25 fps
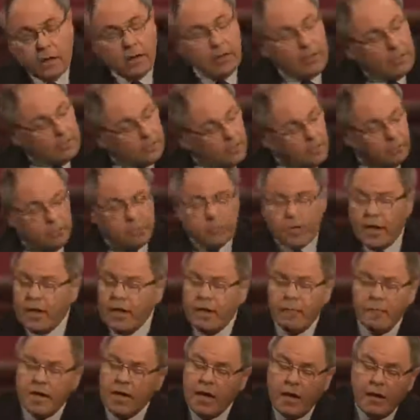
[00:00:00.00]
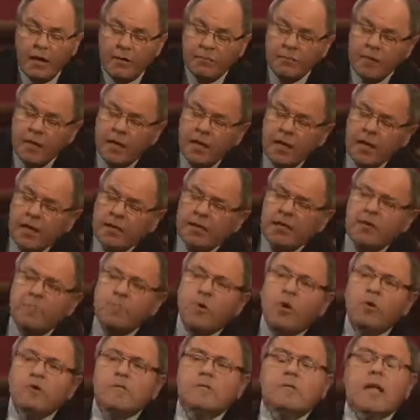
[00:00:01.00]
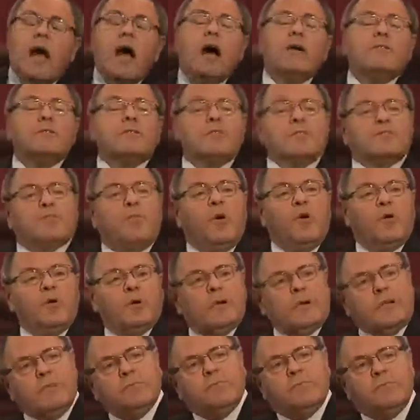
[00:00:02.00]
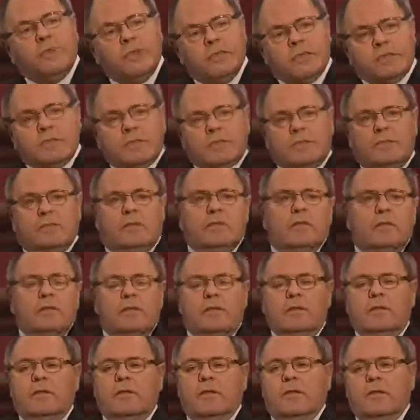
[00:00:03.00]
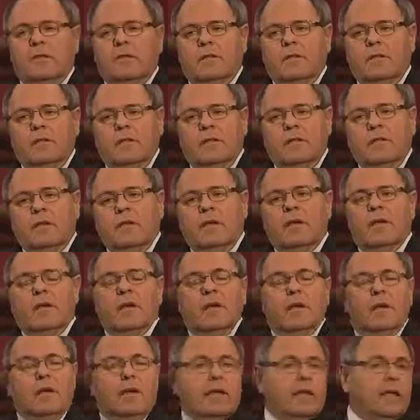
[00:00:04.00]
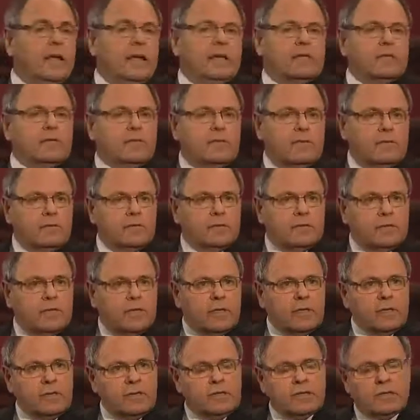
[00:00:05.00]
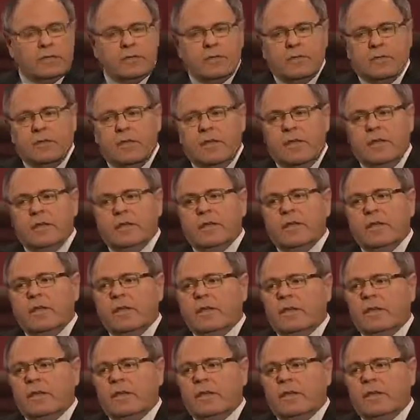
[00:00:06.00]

Okay, sure. I am the most outspoken person against those things. I think